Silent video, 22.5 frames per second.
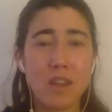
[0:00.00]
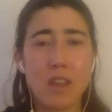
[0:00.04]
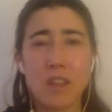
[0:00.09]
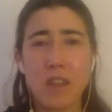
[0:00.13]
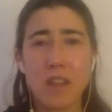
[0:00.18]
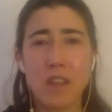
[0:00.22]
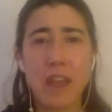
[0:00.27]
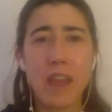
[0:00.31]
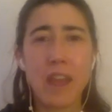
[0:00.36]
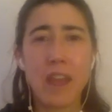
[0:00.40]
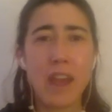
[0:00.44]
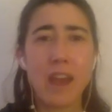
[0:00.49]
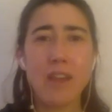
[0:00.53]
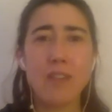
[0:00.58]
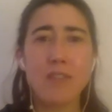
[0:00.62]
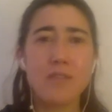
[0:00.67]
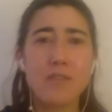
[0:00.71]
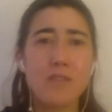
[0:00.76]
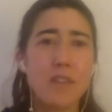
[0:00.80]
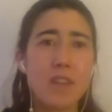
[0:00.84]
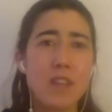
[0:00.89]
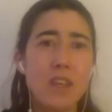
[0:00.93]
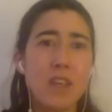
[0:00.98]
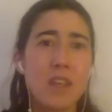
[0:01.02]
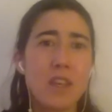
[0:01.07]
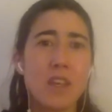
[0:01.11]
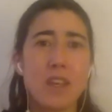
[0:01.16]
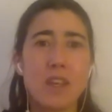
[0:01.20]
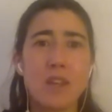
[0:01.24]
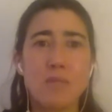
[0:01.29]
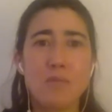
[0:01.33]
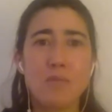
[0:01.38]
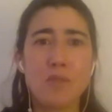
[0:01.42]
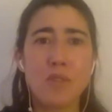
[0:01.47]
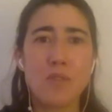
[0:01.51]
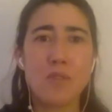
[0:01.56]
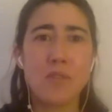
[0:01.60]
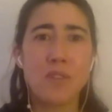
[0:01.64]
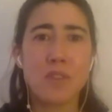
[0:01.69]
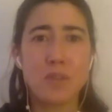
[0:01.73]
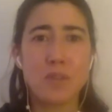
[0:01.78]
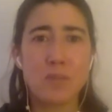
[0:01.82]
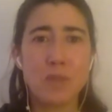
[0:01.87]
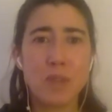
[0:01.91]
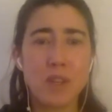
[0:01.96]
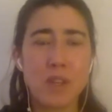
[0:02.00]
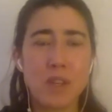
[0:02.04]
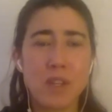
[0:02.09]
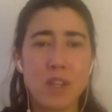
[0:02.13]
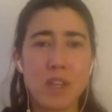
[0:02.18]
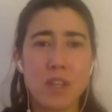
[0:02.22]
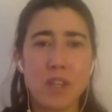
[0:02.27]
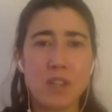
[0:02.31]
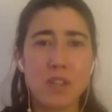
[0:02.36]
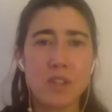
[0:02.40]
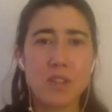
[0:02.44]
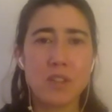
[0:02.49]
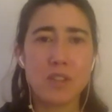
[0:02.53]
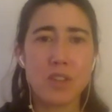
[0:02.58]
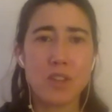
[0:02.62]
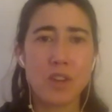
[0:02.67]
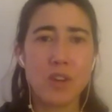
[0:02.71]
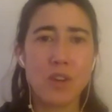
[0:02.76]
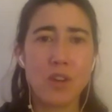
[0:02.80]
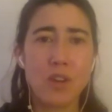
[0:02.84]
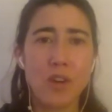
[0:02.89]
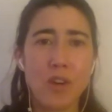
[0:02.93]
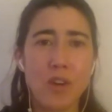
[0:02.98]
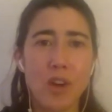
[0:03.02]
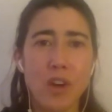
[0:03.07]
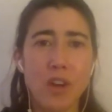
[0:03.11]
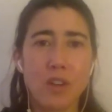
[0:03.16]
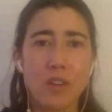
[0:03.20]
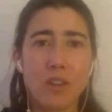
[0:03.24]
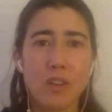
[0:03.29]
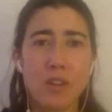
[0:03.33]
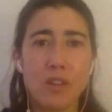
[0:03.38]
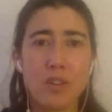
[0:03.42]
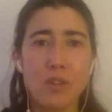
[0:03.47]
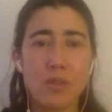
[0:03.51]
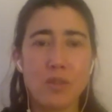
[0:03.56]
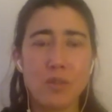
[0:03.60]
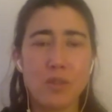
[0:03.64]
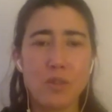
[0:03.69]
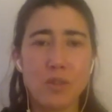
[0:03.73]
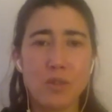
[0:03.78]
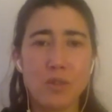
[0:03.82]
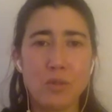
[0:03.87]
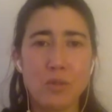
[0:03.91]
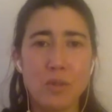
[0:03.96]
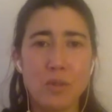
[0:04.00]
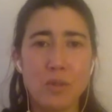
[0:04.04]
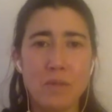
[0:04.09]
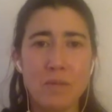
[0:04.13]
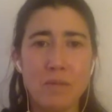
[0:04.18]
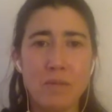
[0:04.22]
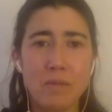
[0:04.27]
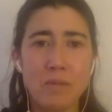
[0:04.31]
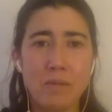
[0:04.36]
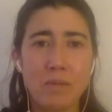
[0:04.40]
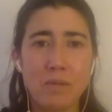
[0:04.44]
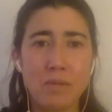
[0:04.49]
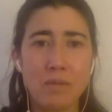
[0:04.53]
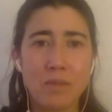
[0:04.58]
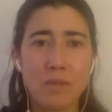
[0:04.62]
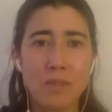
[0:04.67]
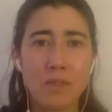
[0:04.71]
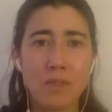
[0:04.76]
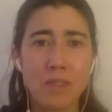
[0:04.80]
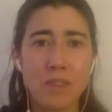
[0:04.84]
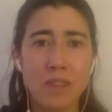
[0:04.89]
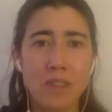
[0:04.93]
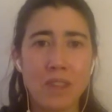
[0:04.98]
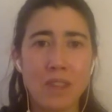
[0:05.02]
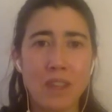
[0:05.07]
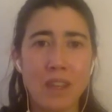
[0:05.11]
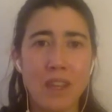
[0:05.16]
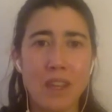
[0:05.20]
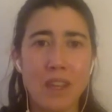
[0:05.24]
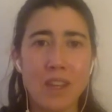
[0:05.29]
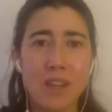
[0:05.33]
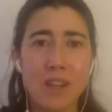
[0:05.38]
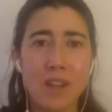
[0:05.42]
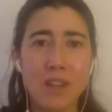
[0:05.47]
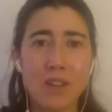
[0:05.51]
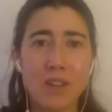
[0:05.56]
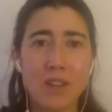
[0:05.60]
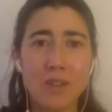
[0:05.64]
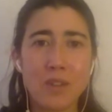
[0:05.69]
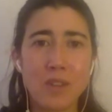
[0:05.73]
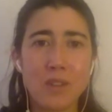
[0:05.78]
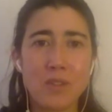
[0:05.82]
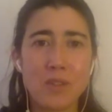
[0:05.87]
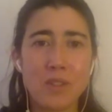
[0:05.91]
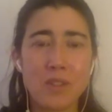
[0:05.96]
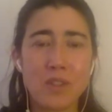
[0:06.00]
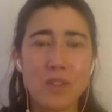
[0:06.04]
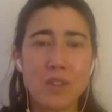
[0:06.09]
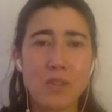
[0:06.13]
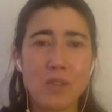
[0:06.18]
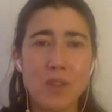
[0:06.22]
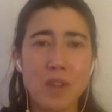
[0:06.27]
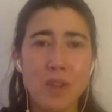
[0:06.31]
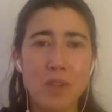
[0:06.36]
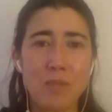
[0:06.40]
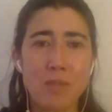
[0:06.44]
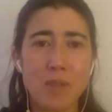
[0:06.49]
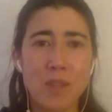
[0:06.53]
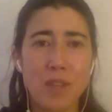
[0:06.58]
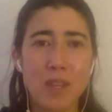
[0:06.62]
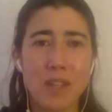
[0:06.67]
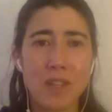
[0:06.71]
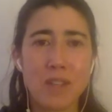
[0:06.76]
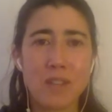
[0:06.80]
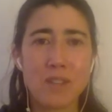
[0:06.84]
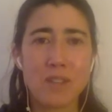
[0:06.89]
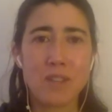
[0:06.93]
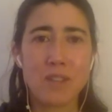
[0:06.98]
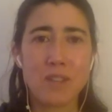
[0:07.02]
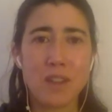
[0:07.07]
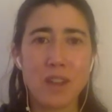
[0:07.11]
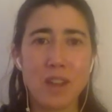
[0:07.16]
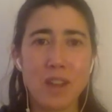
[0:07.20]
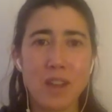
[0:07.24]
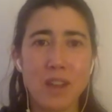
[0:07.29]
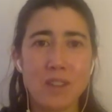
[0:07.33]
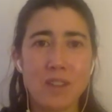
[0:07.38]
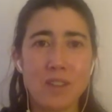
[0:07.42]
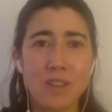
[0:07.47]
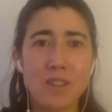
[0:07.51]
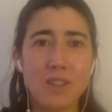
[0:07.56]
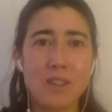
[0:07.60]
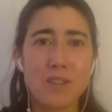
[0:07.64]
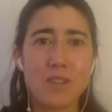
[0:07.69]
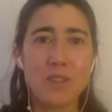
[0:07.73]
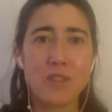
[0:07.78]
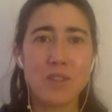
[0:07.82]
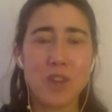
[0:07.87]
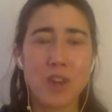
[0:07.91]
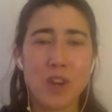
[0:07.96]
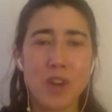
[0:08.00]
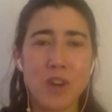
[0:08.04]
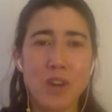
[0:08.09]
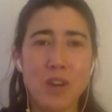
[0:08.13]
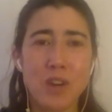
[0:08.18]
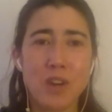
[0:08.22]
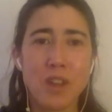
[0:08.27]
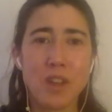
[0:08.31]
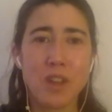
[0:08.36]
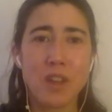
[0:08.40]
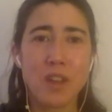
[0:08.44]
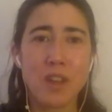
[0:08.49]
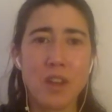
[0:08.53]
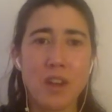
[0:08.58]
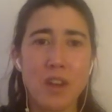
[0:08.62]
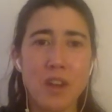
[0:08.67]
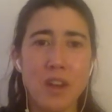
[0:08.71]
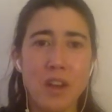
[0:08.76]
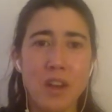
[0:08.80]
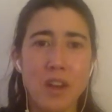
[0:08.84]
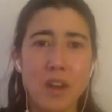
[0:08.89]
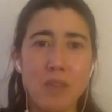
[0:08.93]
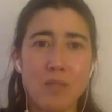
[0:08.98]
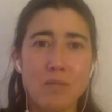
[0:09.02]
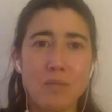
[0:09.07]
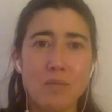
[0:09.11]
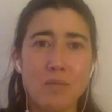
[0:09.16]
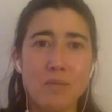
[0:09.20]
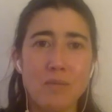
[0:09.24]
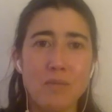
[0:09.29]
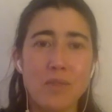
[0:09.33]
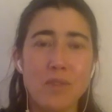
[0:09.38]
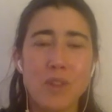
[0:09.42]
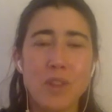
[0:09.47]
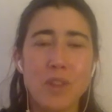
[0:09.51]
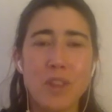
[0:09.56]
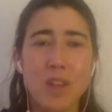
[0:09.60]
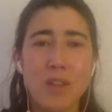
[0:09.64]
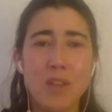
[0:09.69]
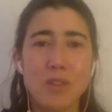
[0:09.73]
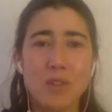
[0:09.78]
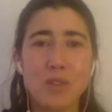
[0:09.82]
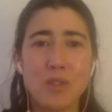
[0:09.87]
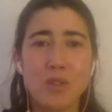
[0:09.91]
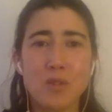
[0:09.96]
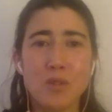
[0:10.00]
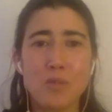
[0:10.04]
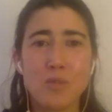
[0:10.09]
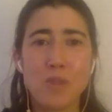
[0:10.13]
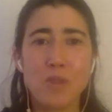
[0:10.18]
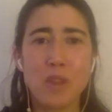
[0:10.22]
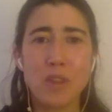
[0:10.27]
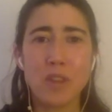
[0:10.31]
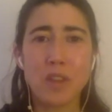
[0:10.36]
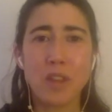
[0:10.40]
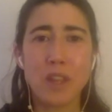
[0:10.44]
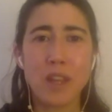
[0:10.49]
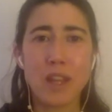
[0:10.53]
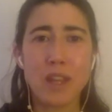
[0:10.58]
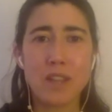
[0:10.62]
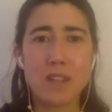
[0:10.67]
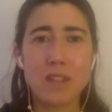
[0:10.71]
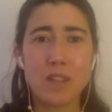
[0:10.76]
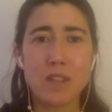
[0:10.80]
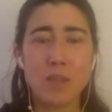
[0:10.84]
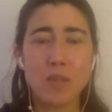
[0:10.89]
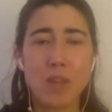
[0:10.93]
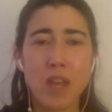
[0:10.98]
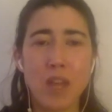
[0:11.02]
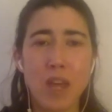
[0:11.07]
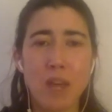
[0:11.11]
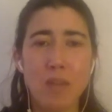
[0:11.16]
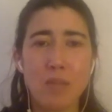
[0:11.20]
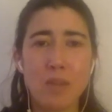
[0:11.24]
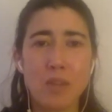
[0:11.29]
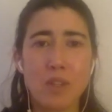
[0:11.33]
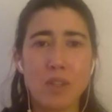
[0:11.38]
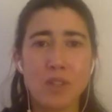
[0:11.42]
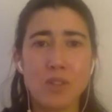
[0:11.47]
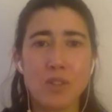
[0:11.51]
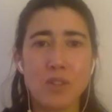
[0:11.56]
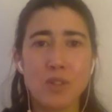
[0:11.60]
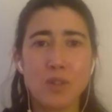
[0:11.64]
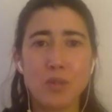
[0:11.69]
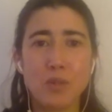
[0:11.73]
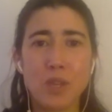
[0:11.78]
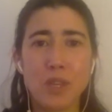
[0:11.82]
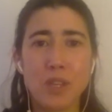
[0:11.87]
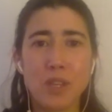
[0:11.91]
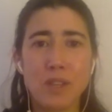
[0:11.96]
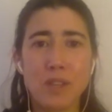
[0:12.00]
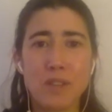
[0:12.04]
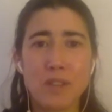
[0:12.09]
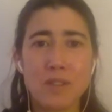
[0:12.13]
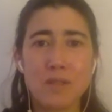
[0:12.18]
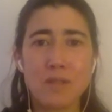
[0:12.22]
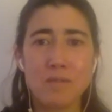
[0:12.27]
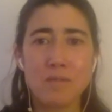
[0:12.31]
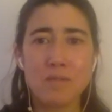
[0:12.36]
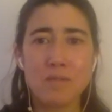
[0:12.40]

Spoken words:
I have in previous meditations that are on YouTube. And it also gives us a great place to start for the level 2 breath class that will happen in 2 weeks.